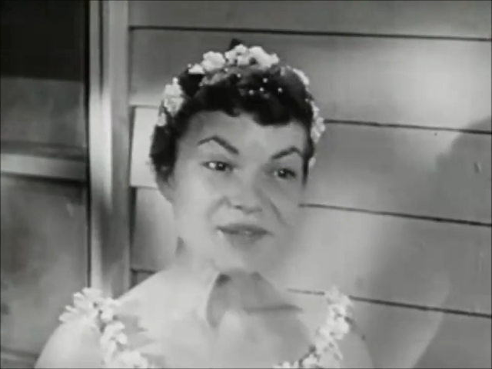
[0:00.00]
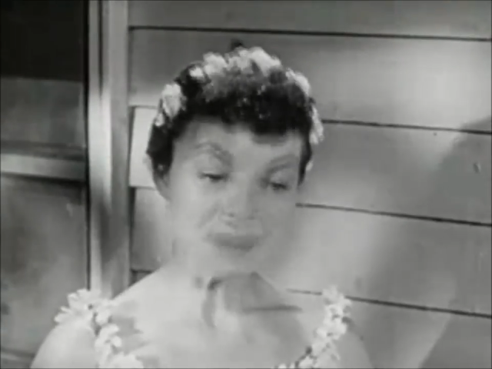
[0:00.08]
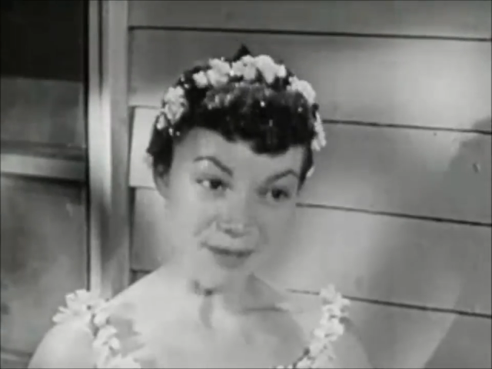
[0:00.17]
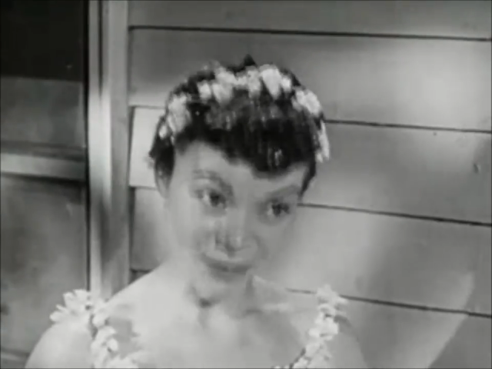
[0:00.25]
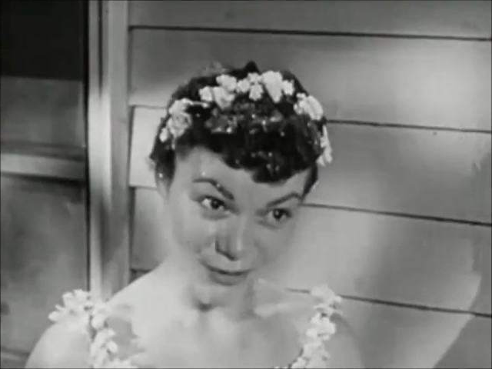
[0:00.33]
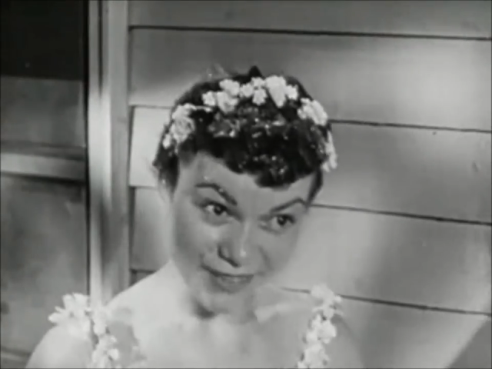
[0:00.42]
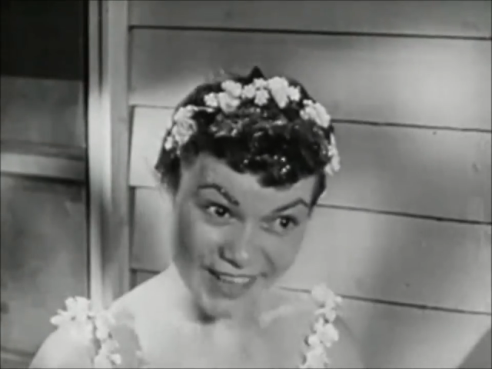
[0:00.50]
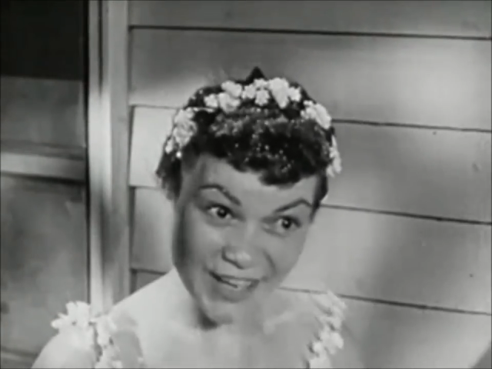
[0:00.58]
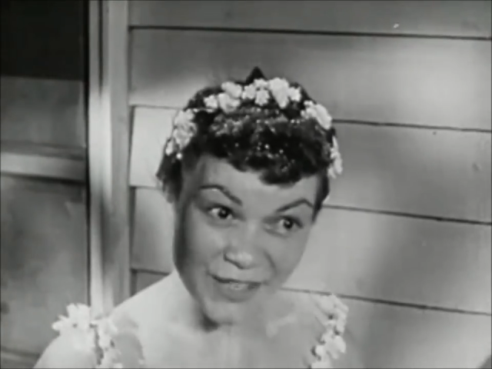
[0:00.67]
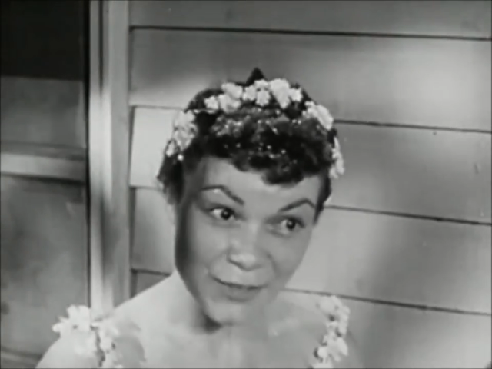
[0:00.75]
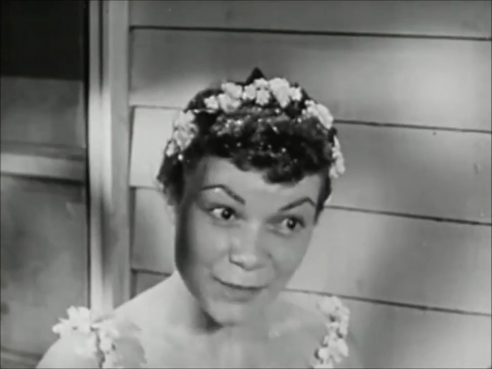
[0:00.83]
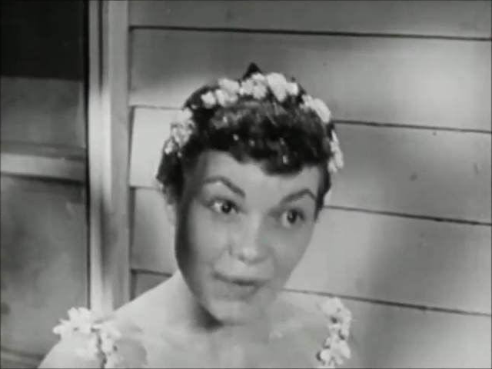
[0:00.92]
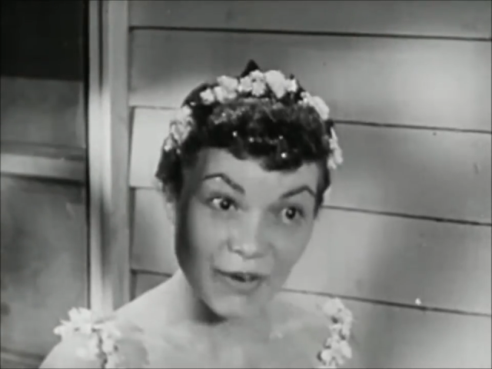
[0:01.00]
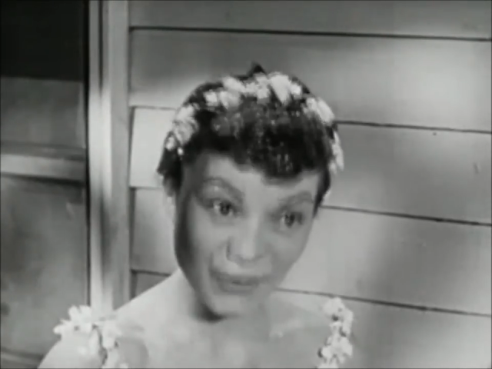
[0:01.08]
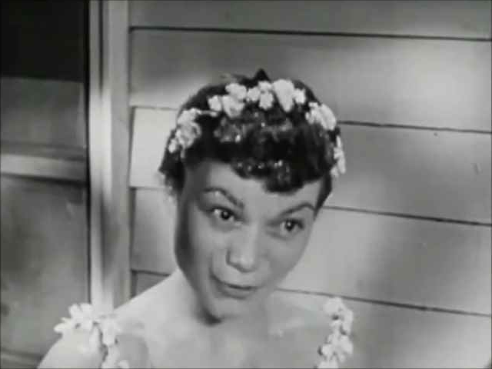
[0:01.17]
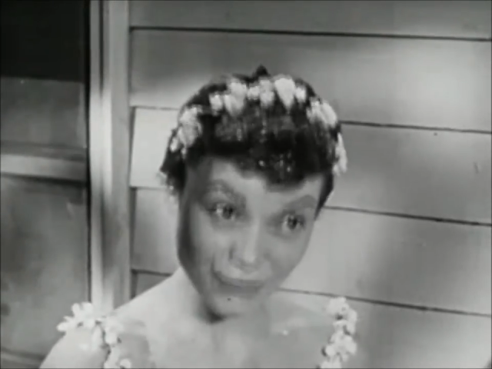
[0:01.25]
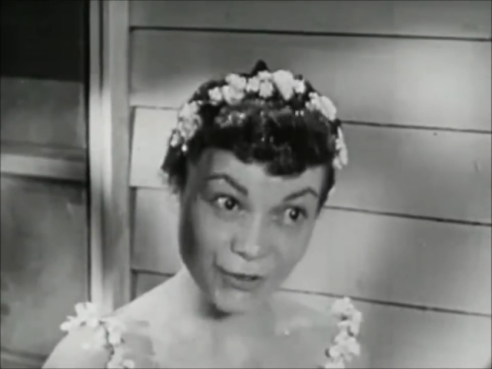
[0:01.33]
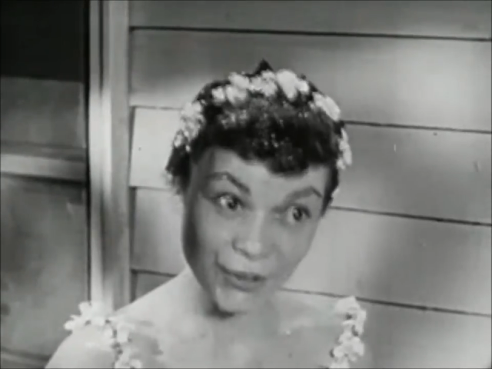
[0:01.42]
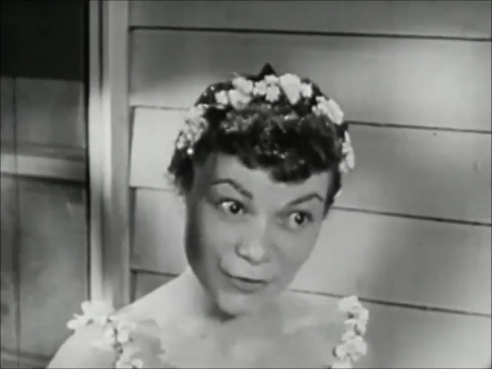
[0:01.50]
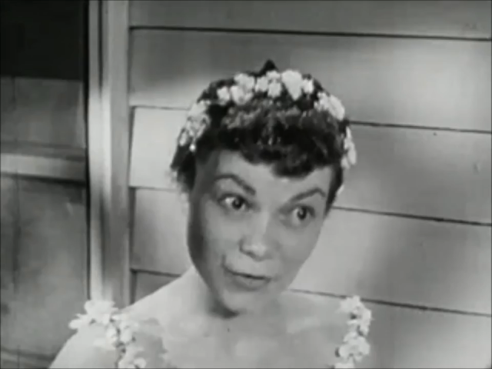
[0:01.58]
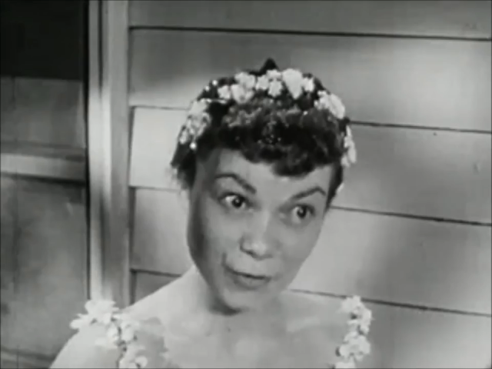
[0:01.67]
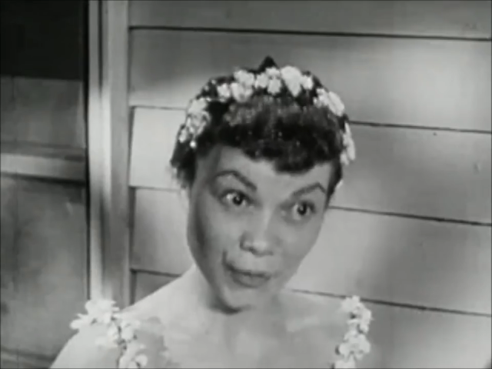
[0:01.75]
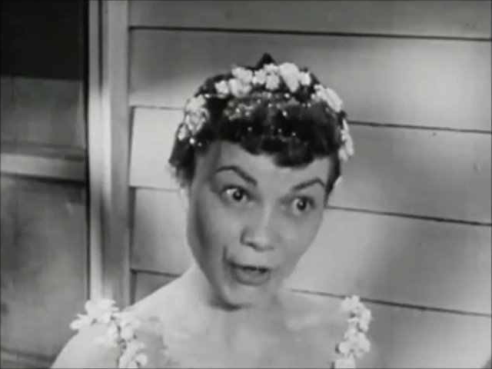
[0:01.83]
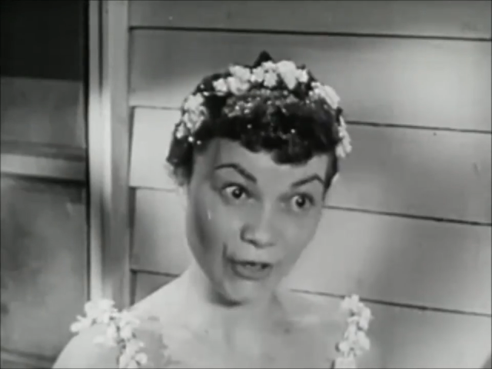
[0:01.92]
But you can spoil the fun of
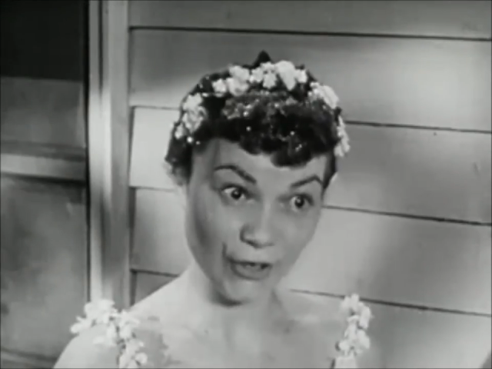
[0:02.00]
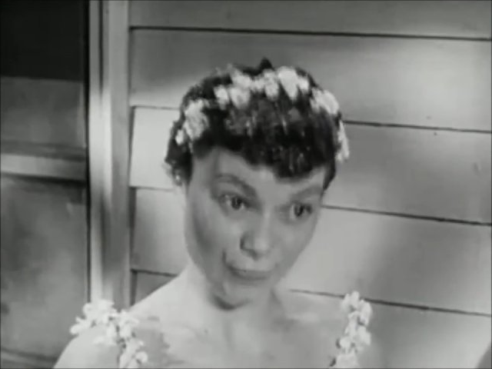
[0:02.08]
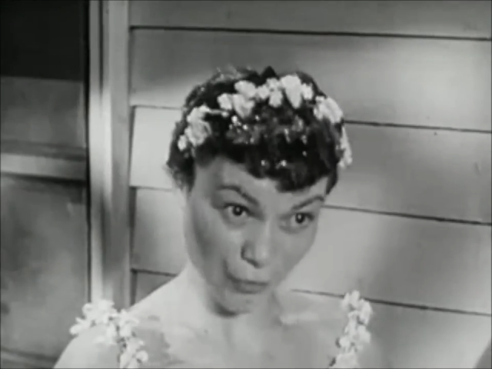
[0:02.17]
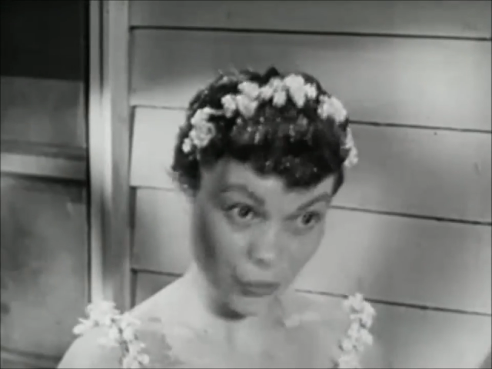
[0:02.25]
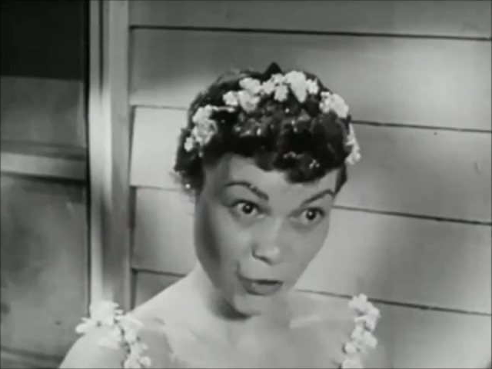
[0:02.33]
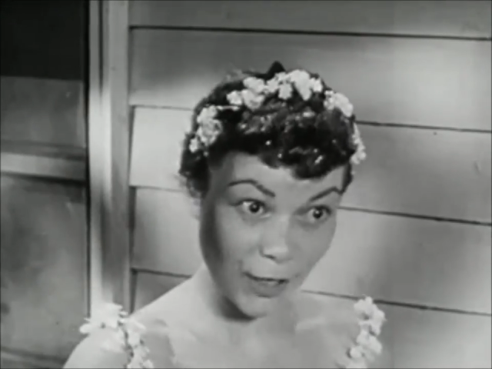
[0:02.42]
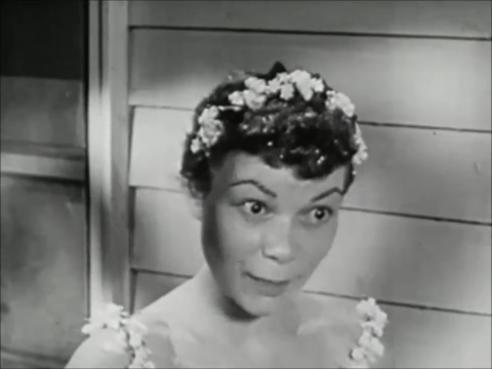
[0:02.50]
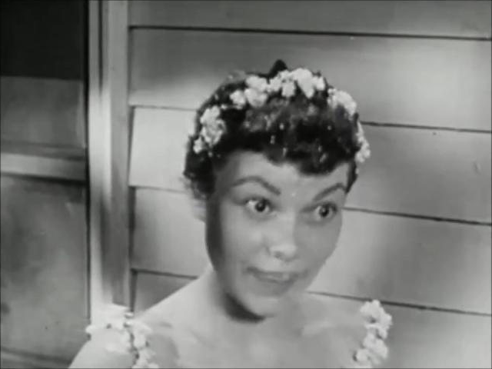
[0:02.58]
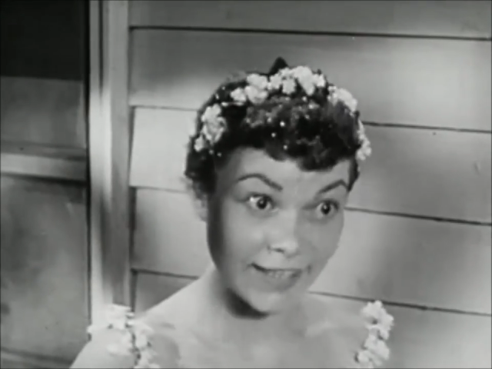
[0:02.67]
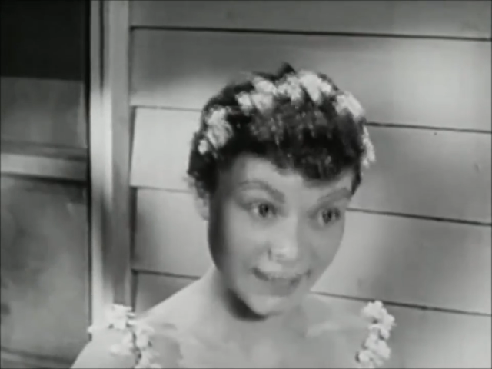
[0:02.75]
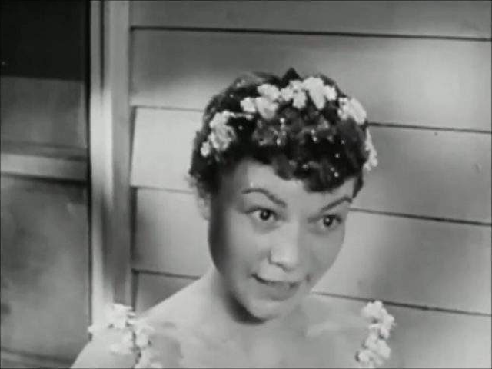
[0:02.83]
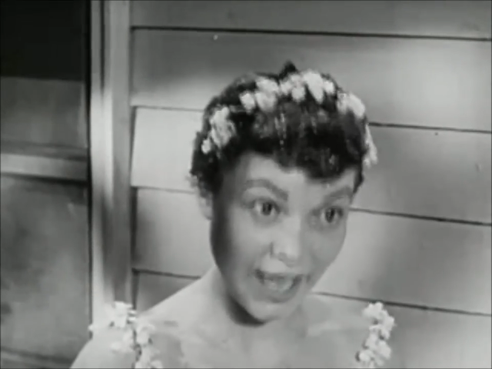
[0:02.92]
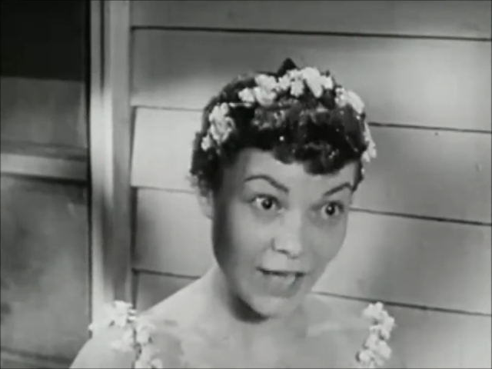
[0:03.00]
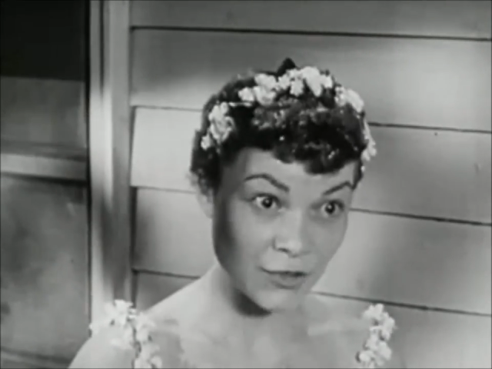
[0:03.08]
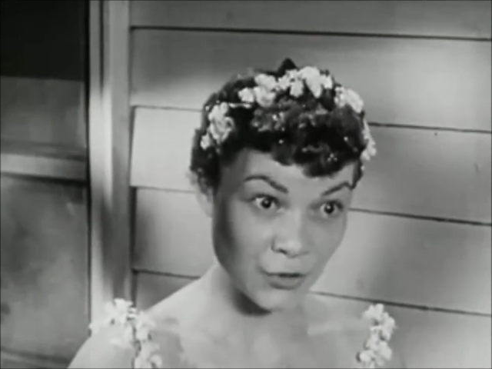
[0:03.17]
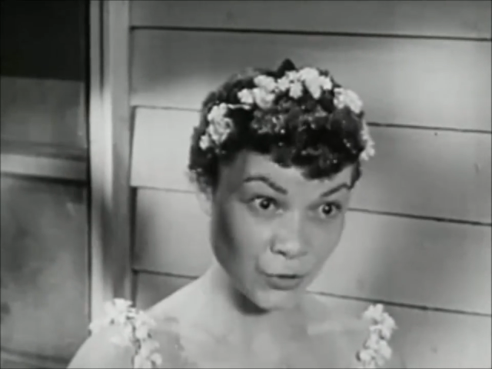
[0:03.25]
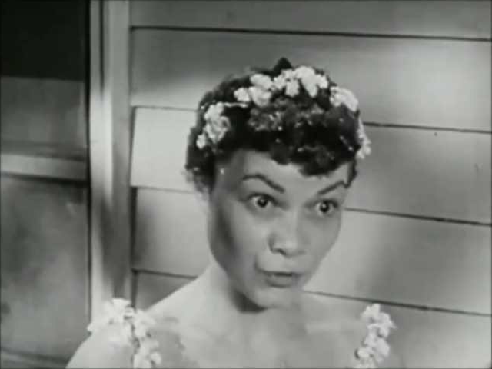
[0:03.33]
a party if you try to make it last